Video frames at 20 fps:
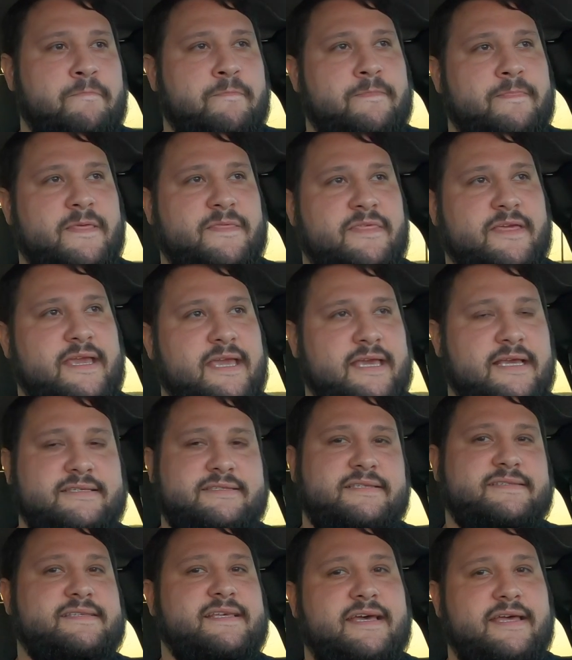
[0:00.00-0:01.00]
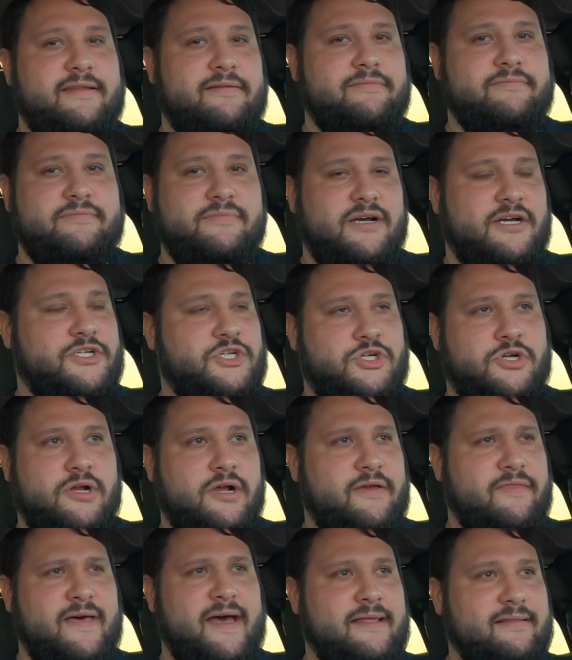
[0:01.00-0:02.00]
the thing is that a
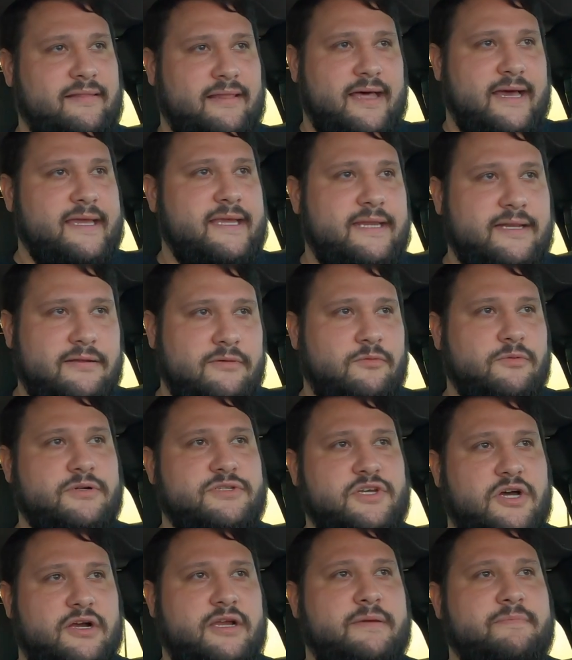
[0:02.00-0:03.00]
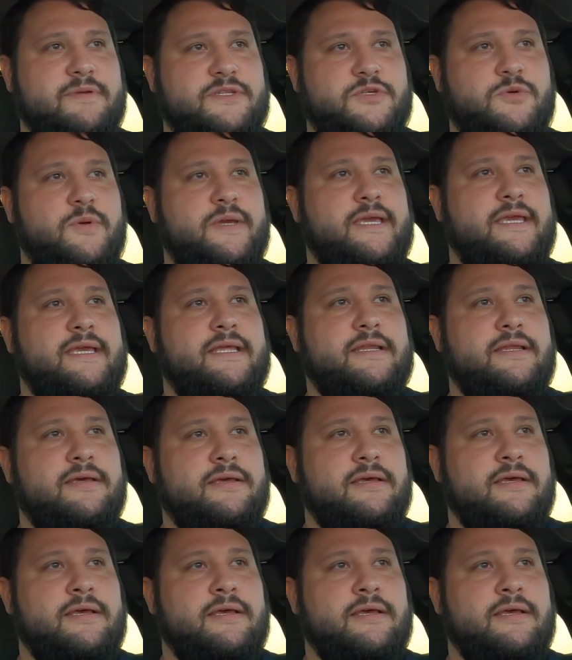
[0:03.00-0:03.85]
truck that light, we're talking between